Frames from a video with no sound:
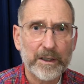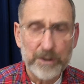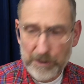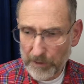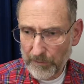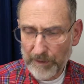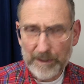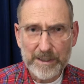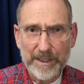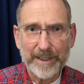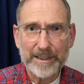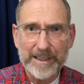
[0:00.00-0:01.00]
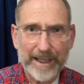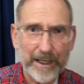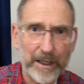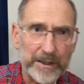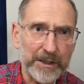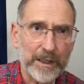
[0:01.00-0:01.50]
so these things
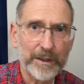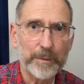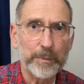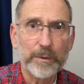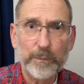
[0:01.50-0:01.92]
cannot slip